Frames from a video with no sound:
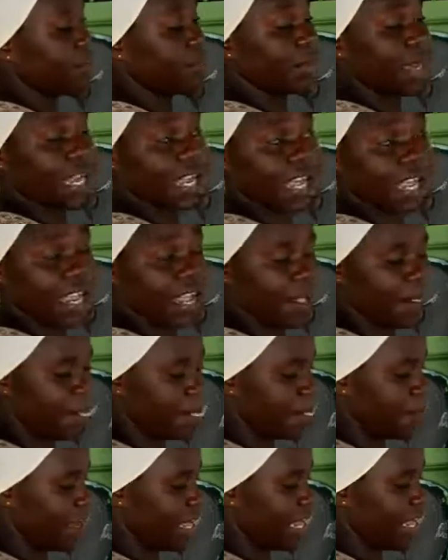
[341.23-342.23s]

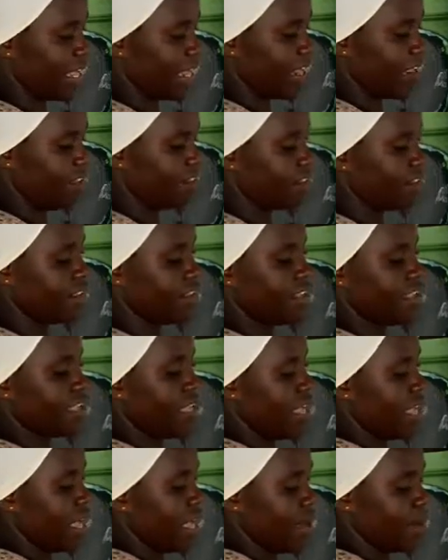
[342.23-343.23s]
bananas.
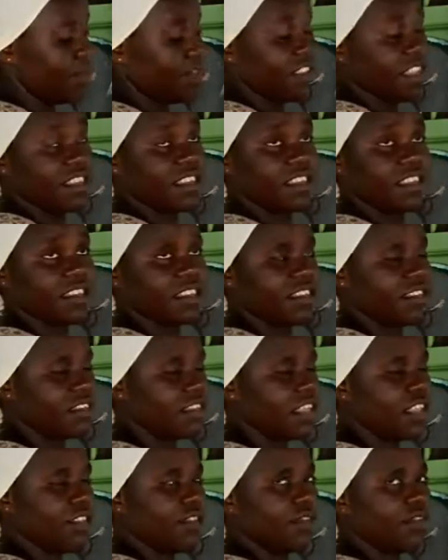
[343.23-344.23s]
I'm changing this
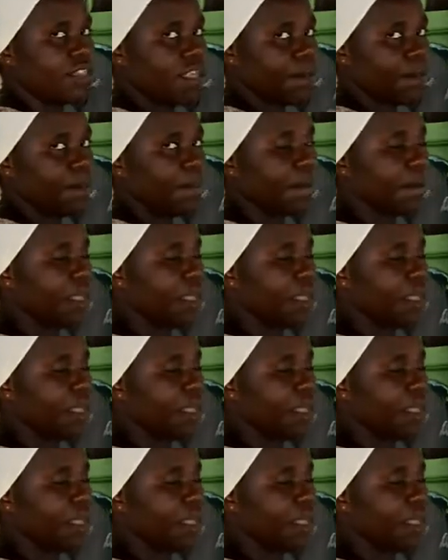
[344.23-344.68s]
into the